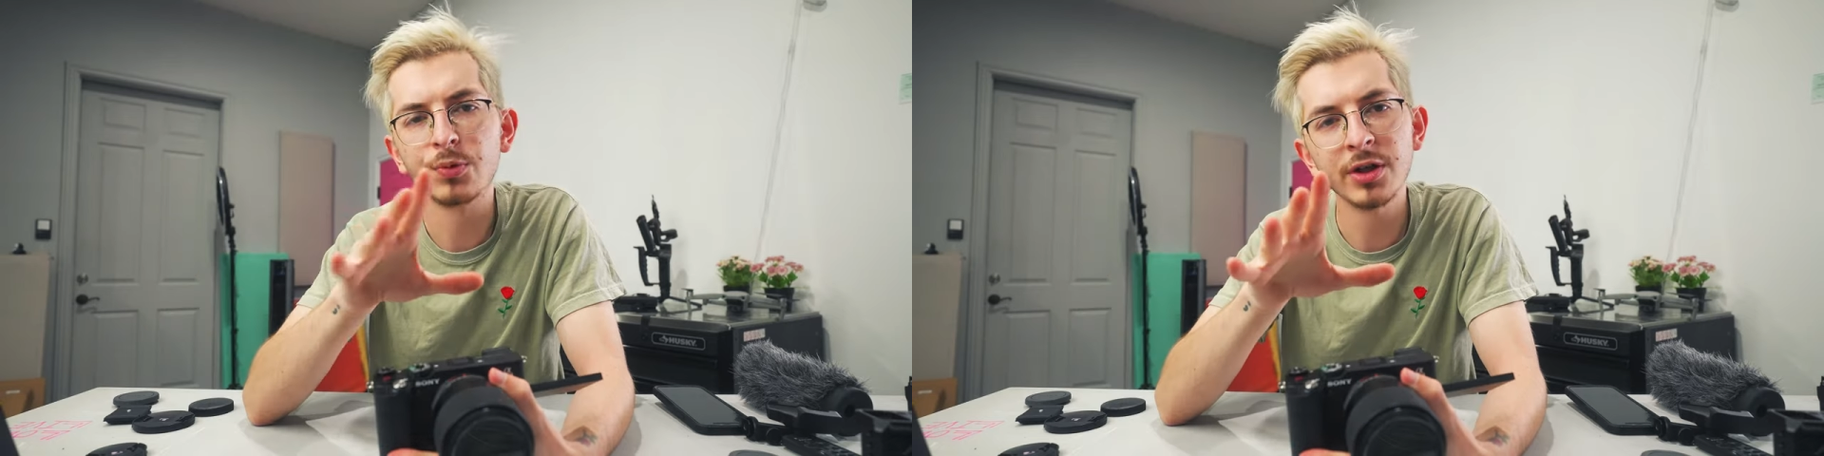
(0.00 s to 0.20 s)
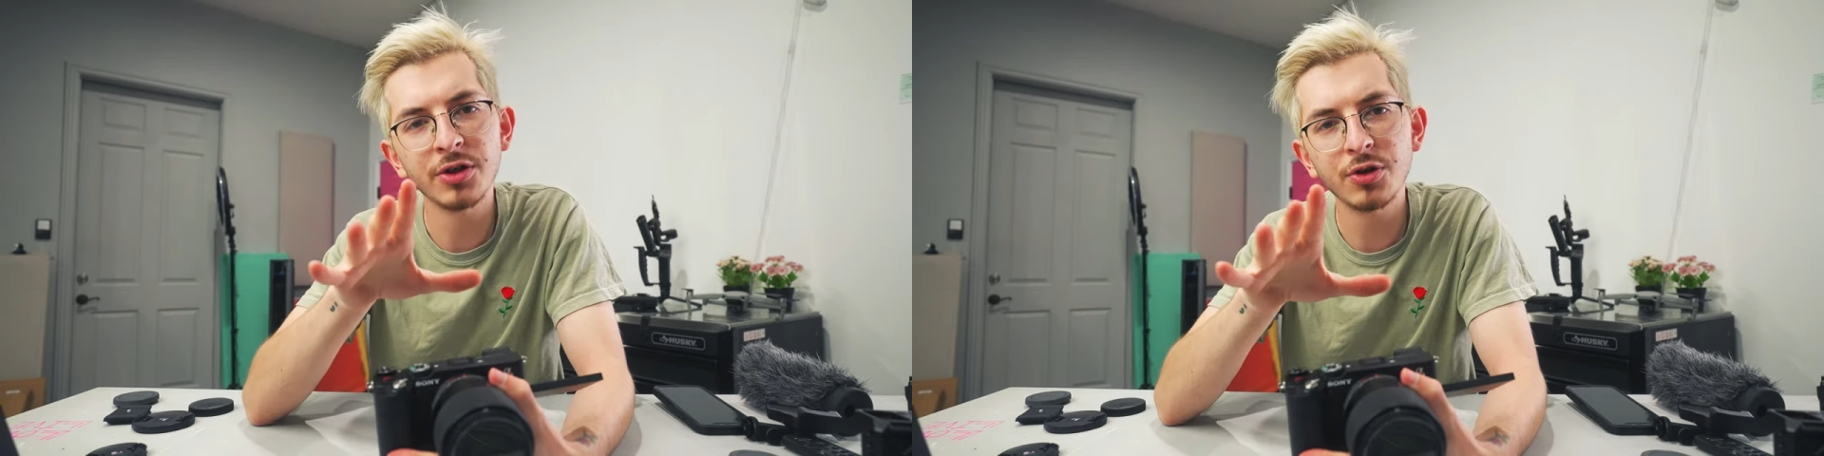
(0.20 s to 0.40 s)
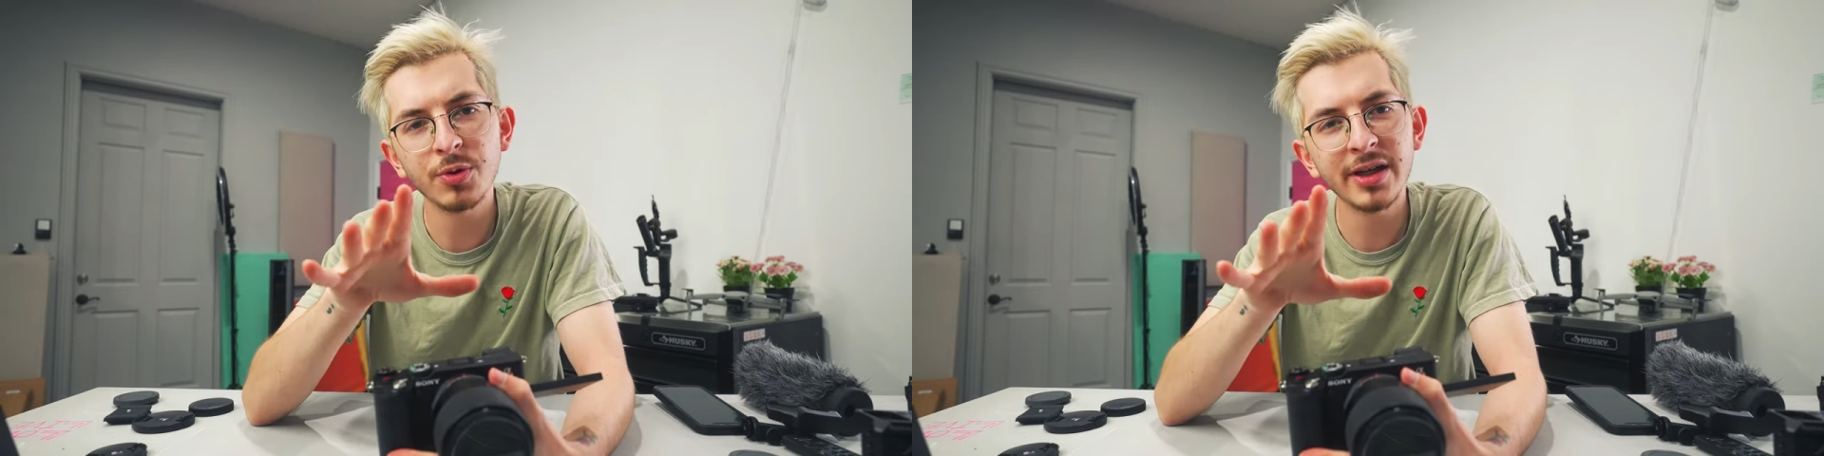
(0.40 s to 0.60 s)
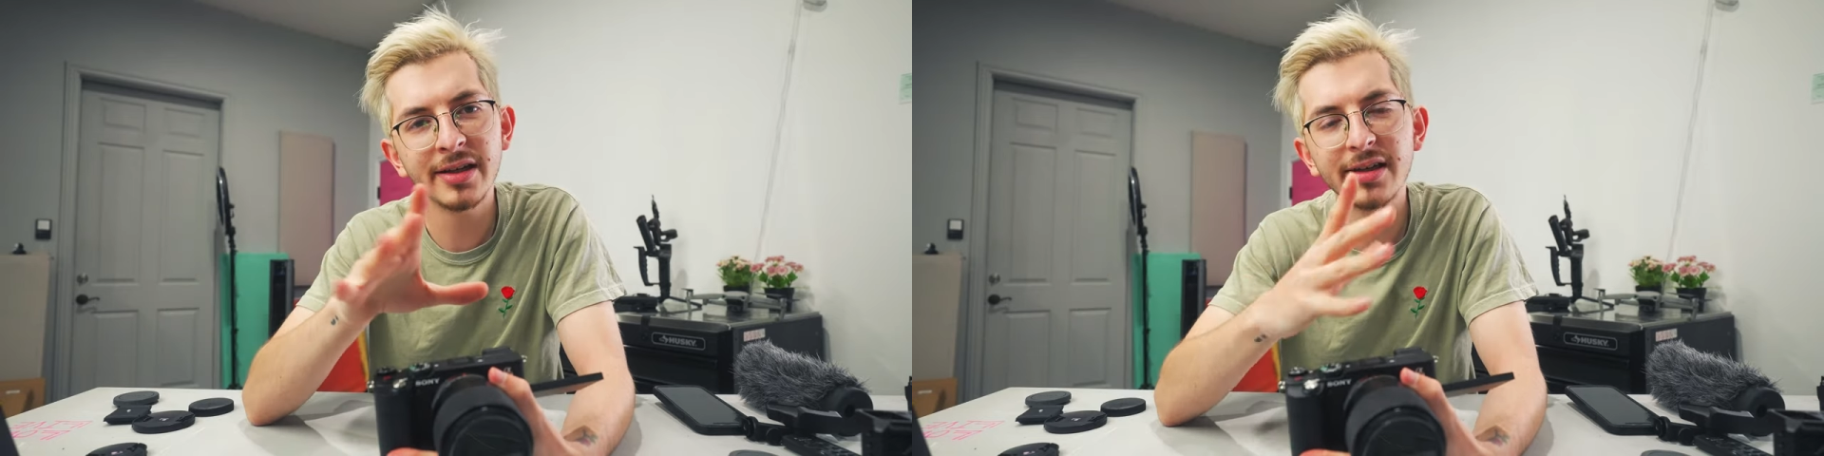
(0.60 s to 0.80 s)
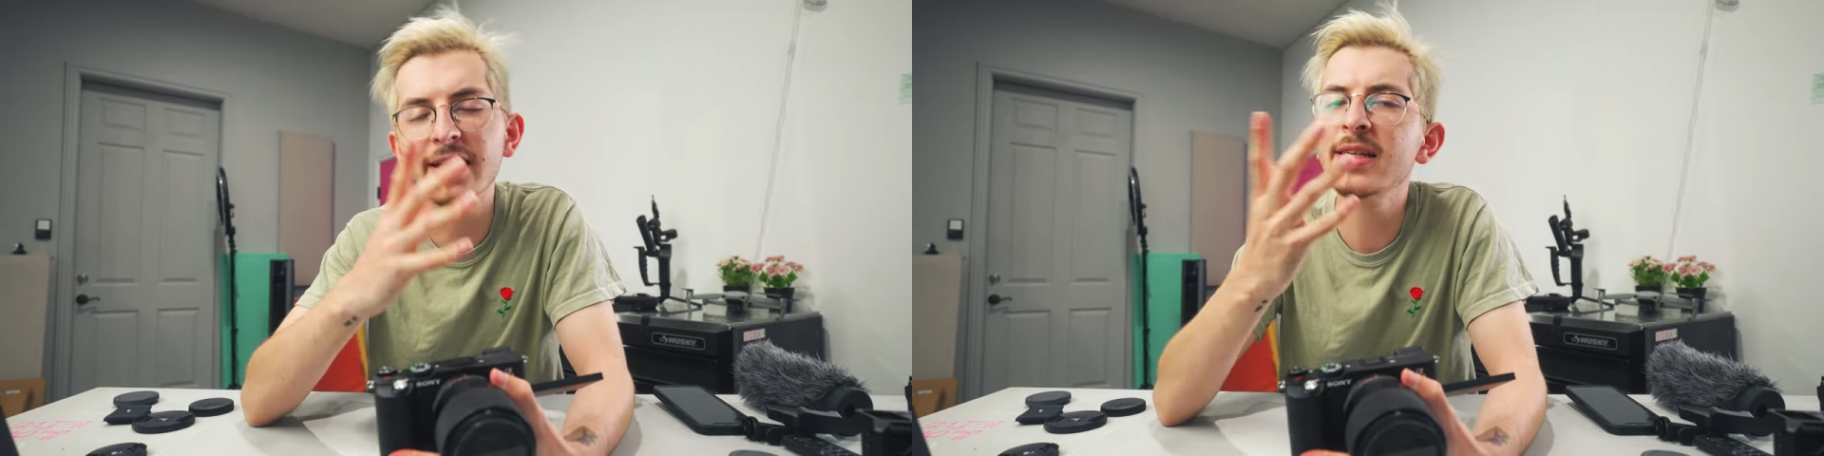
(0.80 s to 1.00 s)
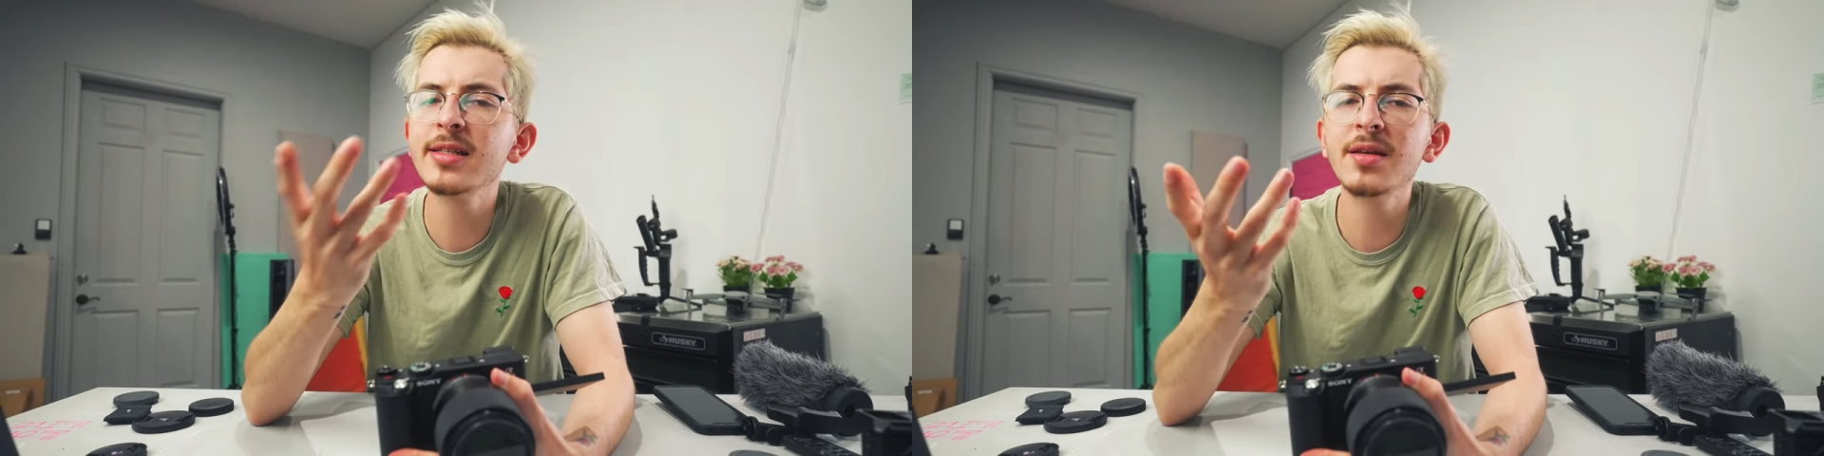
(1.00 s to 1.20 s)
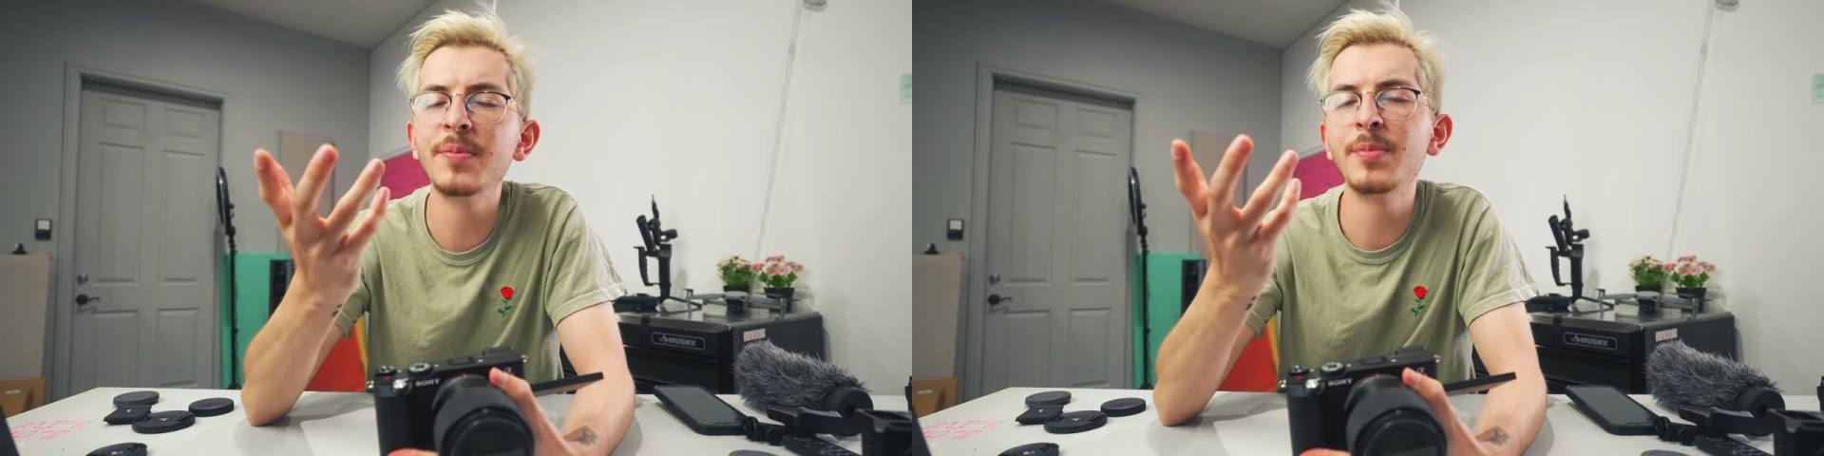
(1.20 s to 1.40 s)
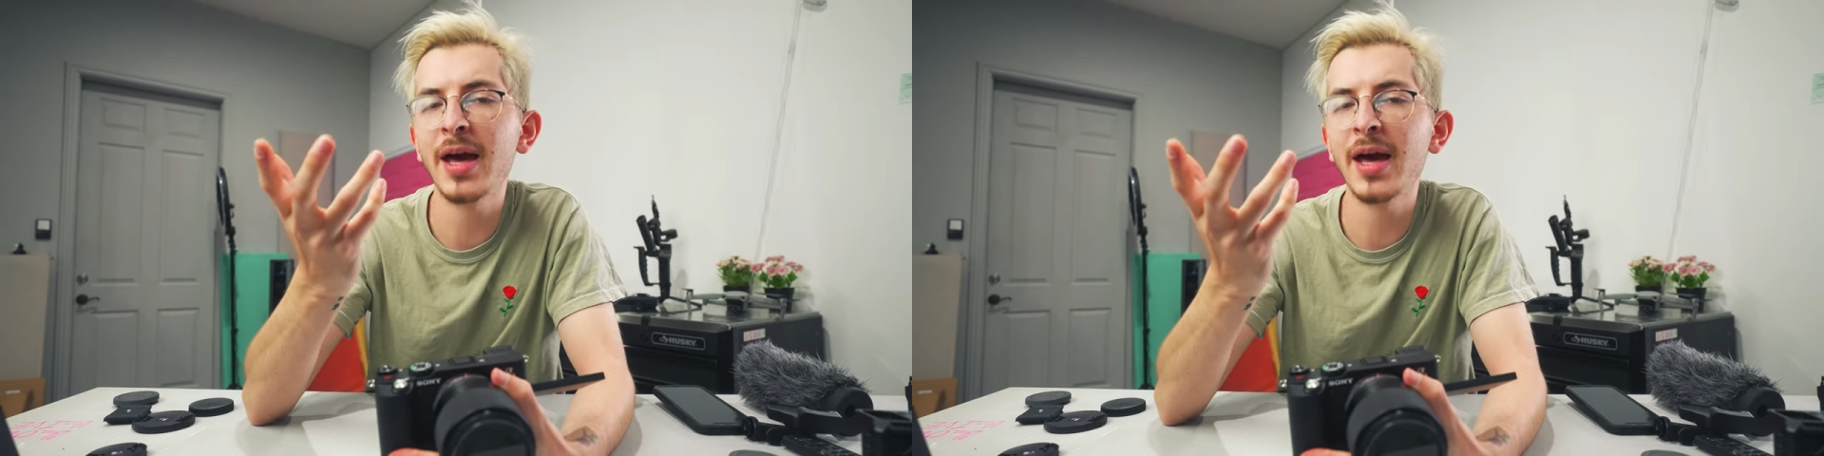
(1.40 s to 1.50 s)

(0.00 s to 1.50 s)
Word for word: Real quick, it doesn't